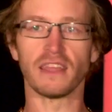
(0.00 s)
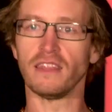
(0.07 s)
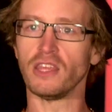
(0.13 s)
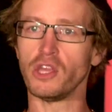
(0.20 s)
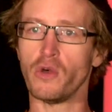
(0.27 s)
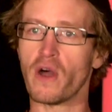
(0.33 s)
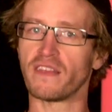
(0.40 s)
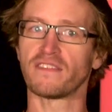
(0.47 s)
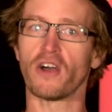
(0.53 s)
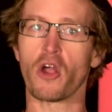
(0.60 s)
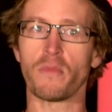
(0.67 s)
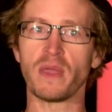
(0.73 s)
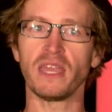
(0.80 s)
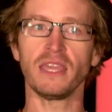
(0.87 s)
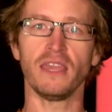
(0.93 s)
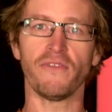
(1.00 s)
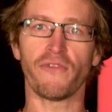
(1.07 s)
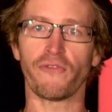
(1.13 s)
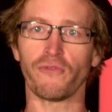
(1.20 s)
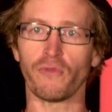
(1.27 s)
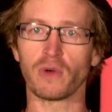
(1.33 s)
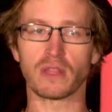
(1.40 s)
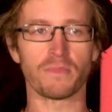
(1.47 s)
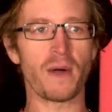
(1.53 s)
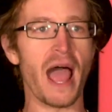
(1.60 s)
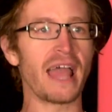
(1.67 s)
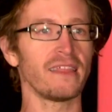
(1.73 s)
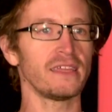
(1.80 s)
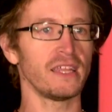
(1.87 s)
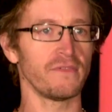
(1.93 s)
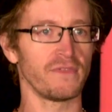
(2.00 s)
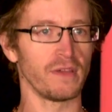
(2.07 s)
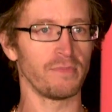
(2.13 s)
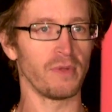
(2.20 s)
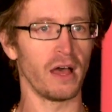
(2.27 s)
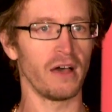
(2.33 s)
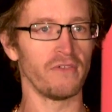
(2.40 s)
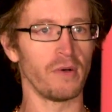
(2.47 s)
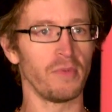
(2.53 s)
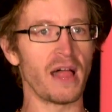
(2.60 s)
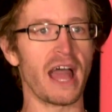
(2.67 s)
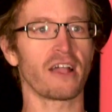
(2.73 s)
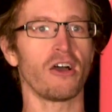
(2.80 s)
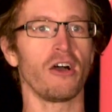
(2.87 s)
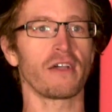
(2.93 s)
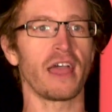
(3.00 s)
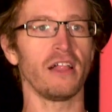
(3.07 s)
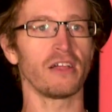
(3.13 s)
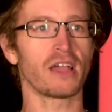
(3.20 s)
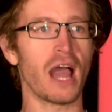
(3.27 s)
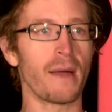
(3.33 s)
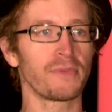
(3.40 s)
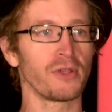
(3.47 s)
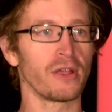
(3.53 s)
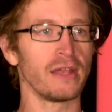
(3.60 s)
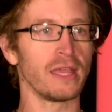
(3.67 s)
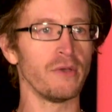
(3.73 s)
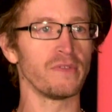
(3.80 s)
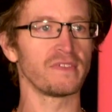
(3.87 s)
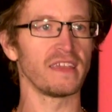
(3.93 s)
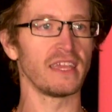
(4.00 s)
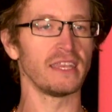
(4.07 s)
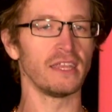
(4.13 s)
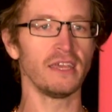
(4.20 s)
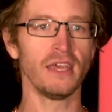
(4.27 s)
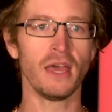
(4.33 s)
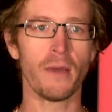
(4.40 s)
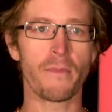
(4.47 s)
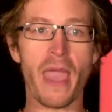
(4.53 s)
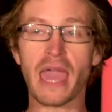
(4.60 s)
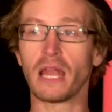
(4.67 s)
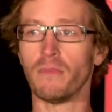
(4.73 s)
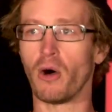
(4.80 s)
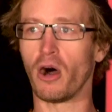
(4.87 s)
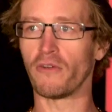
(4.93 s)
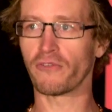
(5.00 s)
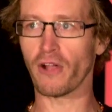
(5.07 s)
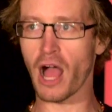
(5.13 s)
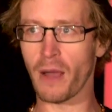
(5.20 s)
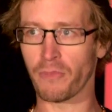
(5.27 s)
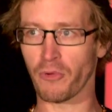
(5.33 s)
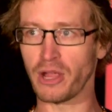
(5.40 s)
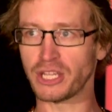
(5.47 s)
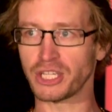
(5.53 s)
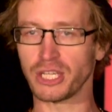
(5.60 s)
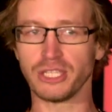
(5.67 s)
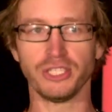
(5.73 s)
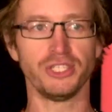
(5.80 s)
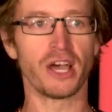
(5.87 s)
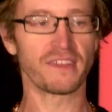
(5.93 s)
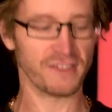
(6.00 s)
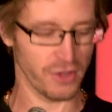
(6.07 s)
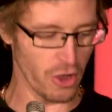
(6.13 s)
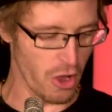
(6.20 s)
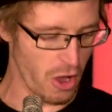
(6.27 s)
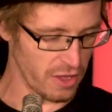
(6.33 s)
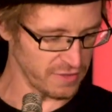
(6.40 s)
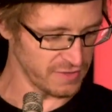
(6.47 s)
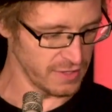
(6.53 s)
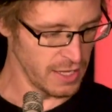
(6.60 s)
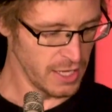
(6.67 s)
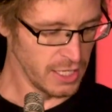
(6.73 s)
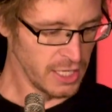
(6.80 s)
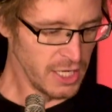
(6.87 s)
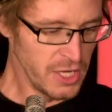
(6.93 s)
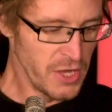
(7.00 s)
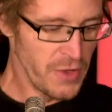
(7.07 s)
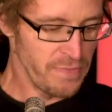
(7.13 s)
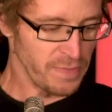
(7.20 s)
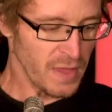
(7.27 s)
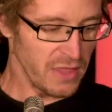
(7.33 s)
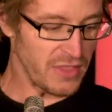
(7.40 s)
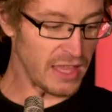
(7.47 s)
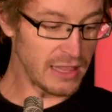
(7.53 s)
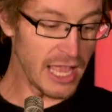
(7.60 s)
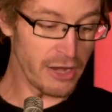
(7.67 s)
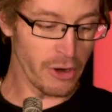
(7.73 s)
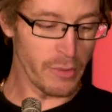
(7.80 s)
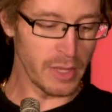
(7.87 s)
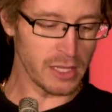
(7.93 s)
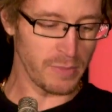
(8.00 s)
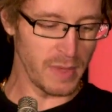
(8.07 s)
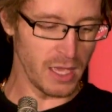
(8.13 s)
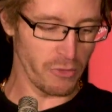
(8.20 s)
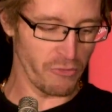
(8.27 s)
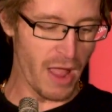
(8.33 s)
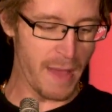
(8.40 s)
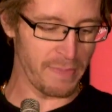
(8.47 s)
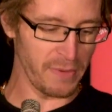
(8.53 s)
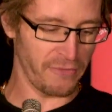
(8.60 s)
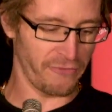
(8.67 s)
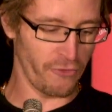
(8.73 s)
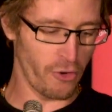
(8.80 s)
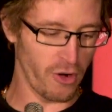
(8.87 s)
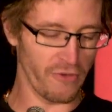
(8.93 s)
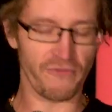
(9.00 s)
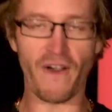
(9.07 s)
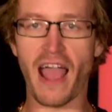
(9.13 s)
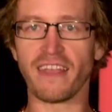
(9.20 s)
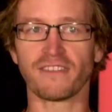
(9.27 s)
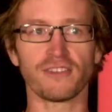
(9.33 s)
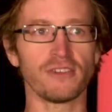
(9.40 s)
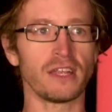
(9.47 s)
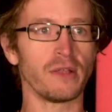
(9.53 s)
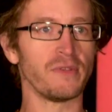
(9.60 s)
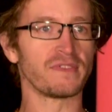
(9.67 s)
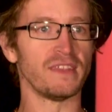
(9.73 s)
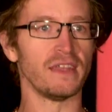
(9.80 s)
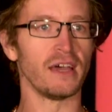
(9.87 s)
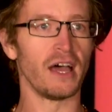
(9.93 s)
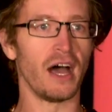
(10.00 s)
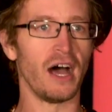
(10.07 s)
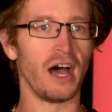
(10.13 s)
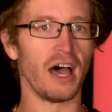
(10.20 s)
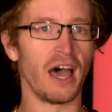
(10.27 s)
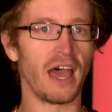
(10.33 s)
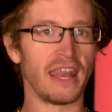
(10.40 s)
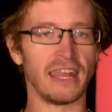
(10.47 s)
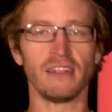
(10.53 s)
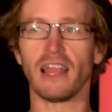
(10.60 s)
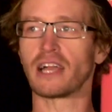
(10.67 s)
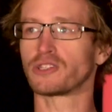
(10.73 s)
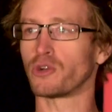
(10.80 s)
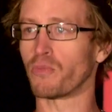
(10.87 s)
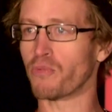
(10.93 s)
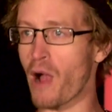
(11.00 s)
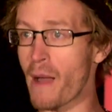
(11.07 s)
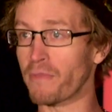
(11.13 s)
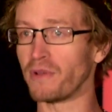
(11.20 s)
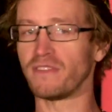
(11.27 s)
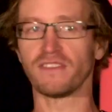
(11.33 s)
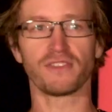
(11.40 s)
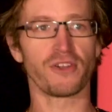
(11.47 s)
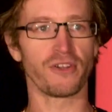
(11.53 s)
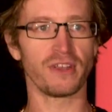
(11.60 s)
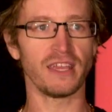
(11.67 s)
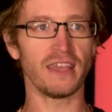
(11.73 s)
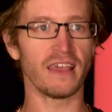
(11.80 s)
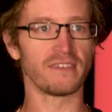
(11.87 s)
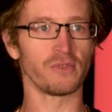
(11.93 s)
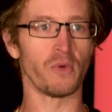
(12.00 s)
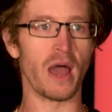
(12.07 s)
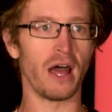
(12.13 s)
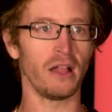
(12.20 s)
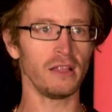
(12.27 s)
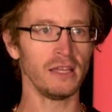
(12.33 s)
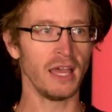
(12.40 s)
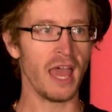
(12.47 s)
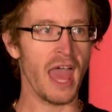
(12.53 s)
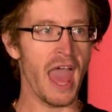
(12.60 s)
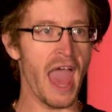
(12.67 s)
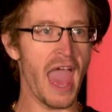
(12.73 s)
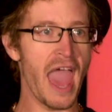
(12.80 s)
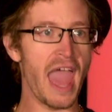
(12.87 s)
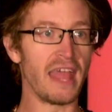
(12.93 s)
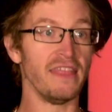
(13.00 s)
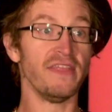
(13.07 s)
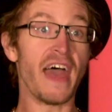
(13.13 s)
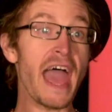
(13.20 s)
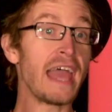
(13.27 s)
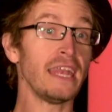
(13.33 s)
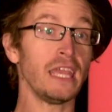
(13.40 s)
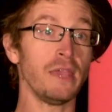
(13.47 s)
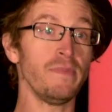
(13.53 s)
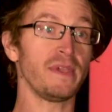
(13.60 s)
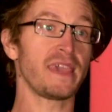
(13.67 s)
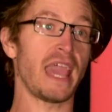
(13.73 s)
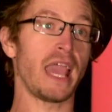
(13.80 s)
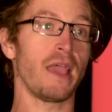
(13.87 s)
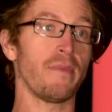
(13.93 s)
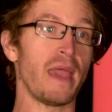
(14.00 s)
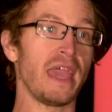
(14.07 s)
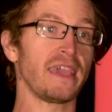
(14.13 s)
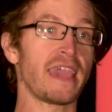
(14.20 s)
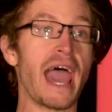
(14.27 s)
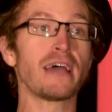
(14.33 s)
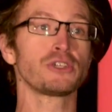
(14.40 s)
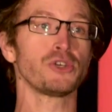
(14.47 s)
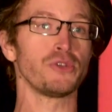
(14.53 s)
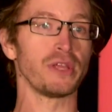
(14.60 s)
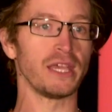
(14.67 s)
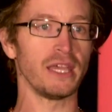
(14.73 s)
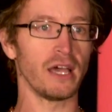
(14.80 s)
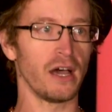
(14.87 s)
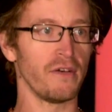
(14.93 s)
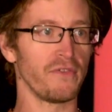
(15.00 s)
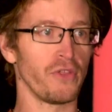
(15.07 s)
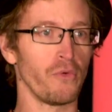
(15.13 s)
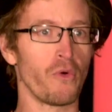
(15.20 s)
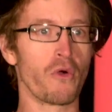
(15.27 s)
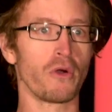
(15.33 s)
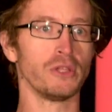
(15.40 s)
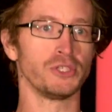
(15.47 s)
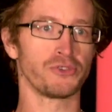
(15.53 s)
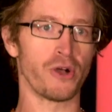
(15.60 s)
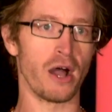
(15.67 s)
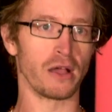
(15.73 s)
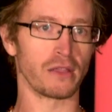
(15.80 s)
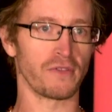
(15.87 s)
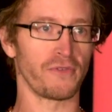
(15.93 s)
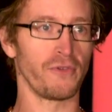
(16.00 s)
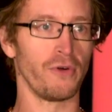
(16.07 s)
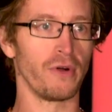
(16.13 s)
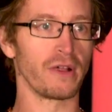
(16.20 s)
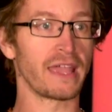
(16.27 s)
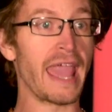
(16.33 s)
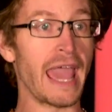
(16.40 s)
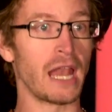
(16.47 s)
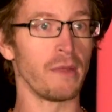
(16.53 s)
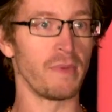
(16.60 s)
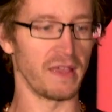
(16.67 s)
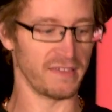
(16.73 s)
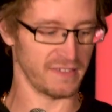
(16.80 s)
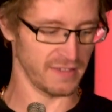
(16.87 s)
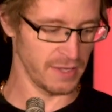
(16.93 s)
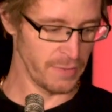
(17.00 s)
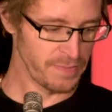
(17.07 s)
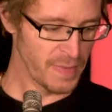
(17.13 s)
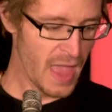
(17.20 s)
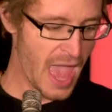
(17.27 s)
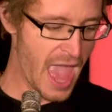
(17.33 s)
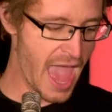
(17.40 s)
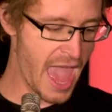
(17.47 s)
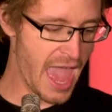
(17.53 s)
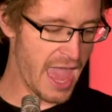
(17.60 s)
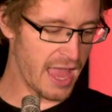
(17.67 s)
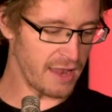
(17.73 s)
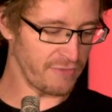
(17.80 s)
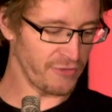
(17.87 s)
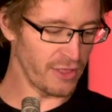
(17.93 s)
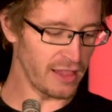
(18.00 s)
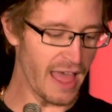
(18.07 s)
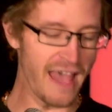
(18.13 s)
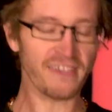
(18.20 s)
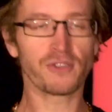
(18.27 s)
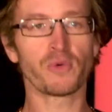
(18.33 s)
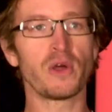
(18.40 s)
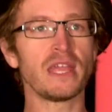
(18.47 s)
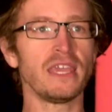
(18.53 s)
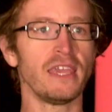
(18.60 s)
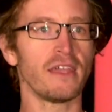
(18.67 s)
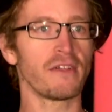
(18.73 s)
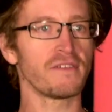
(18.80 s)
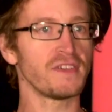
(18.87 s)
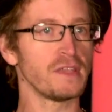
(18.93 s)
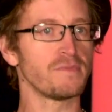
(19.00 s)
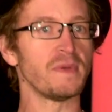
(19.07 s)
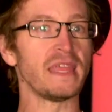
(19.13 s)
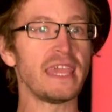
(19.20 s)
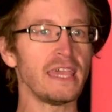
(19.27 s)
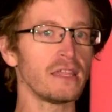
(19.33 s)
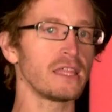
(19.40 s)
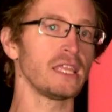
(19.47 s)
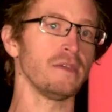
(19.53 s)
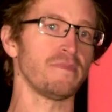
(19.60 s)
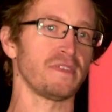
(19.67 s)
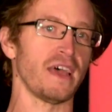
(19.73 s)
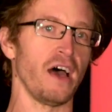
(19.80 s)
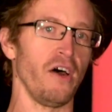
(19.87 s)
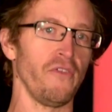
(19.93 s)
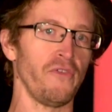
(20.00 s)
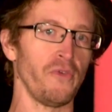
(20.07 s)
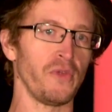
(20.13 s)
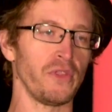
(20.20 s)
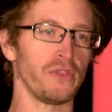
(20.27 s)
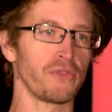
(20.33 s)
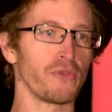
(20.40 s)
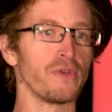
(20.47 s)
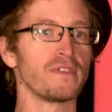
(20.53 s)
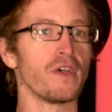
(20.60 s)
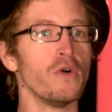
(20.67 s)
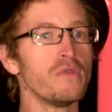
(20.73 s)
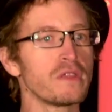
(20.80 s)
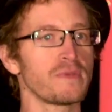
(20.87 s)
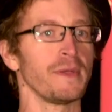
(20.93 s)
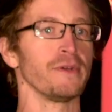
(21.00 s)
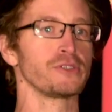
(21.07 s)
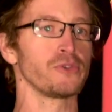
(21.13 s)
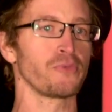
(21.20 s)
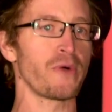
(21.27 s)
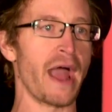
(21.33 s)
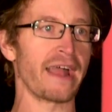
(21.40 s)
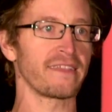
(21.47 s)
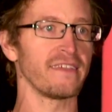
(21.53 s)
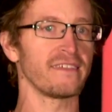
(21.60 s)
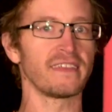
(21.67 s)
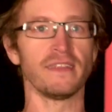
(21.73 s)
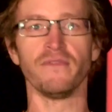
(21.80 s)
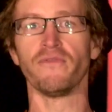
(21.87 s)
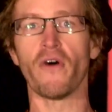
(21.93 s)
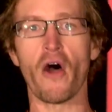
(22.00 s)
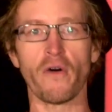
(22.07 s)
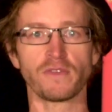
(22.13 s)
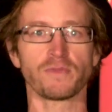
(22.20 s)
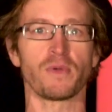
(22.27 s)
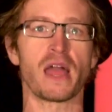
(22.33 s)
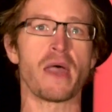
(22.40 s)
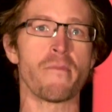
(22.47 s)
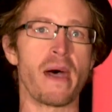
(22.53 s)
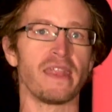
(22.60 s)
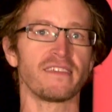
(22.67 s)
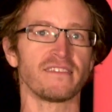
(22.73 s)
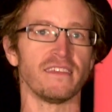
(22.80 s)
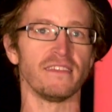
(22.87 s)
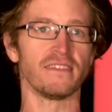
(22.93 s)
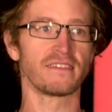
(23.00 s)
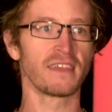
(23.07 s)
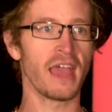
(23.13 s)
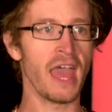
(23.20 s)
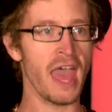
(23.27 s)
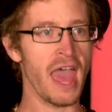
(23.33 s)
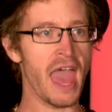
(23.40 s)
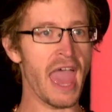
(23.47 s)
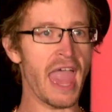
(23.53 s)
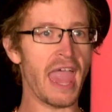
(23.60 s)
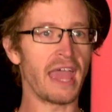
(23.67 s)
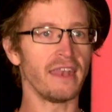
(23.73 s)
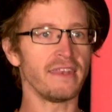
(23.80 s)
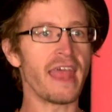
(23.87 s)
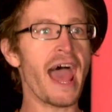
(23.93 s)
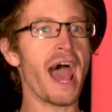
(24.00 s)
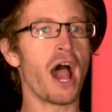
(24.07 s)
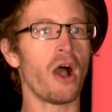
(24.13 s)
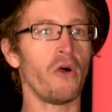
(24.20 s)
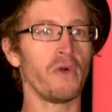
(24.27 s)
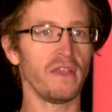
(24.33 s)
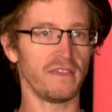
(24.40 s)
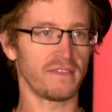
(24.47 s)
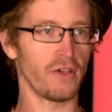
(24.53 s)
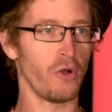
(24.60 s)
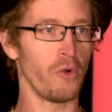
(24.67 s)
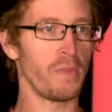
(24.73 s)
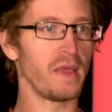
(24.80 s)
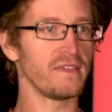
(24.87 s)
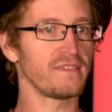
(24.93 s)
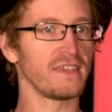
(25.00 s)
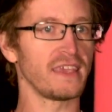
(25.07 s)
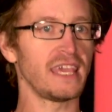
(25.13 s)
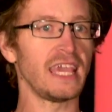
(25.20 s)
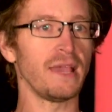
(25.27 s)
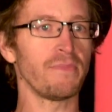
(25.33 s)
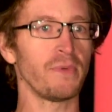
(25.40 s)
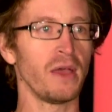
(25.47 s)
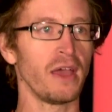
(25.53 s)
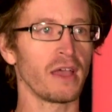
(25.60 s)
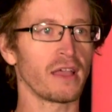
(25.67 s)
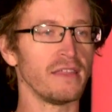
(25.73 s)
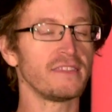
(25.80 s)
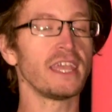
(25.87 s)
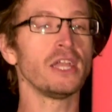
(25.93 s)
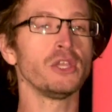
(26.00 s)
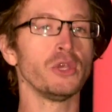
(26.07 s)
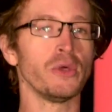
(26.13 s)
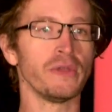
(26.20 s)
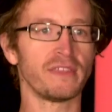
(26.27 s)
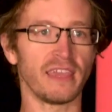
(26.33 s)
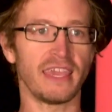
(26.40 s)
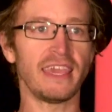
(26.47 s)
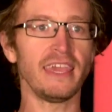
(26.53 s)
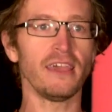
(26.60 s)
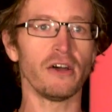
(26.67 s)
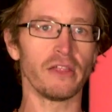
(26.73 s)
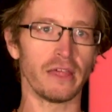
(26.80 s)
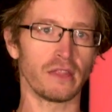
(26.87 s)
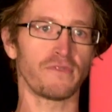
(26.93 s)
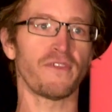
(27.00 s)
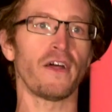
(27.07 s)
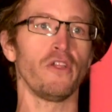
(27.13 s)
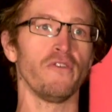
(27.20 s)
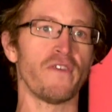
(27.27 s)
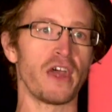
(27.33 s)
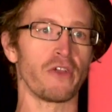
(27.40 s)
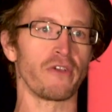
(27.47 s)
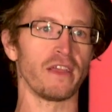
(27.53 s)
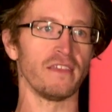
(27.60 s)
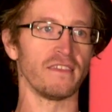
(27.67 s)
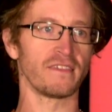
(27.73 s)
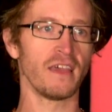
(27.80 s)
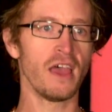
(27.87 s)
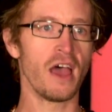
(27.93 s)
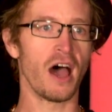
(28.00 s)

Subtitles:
in the U.S. Army. He was a pilot of a Black Hawk helicopter, and he was in Panama for Operation Just Cause. Then later he went to be a rep for Pfizer, and he was an intellectual properties attorney as well. And then he became a casualty of the war on drugs for cannabis. And for the last 20 years, he's been healing himself through his own spiritual practice that involves plant medicines. And now his hope is to keep continuing to heal his fellow veterans